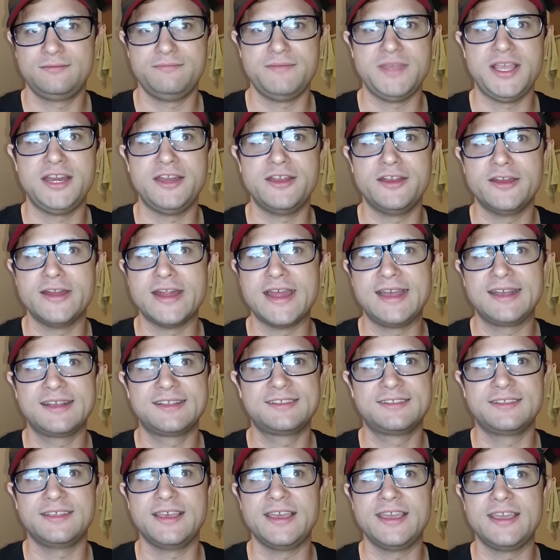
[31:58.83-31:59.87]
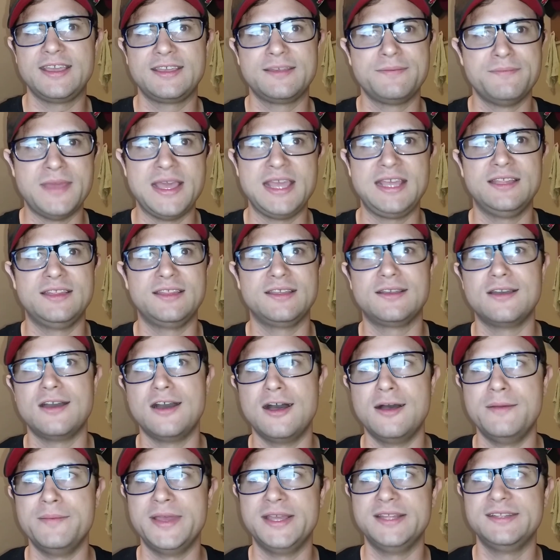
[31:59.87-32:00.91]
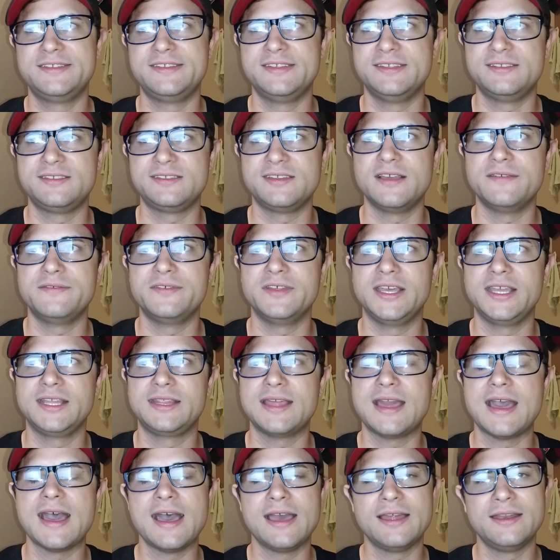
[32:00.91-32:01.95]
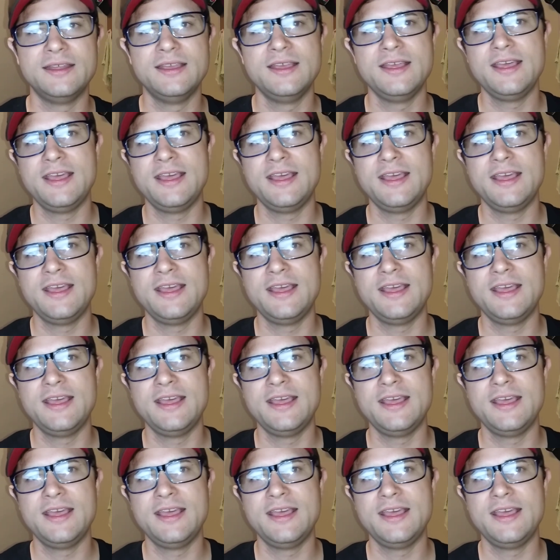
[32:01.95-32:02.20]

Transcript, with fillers: Meteor X, like making the comments and stuff like that,